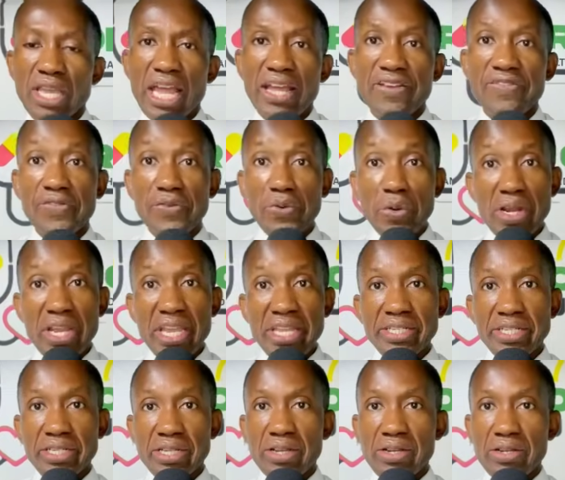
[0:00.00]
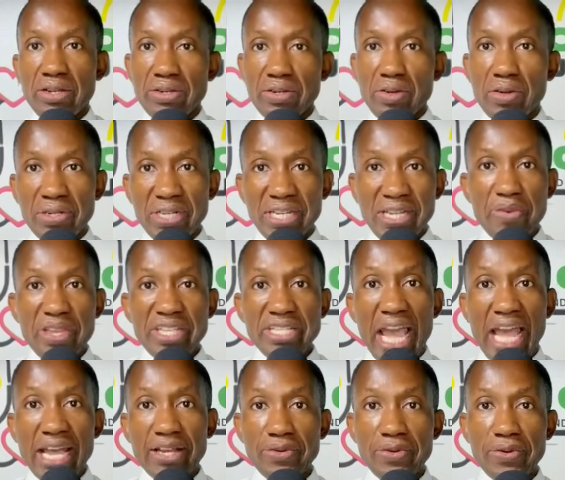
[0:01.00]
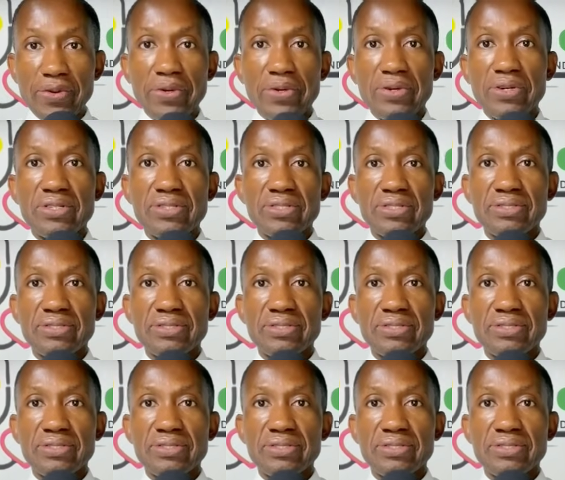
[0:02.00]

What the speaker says: Avoid or limit alcohol.